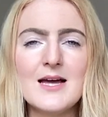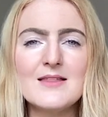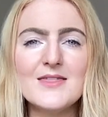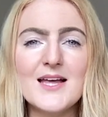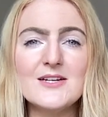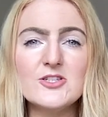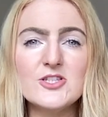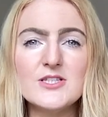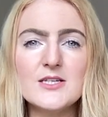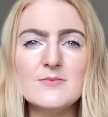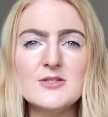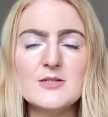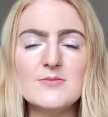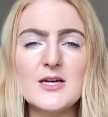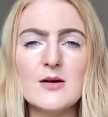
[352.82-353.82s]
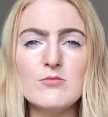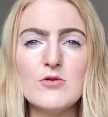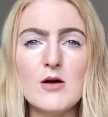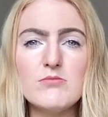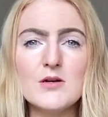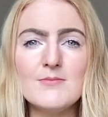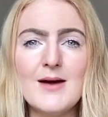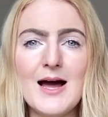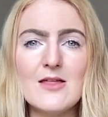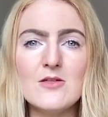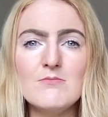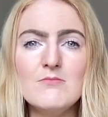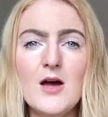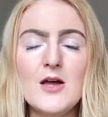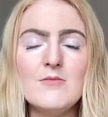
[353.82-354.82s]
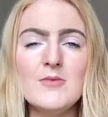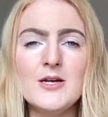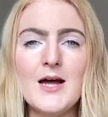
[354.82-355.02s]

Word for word: That just seems to be a problem at the moment.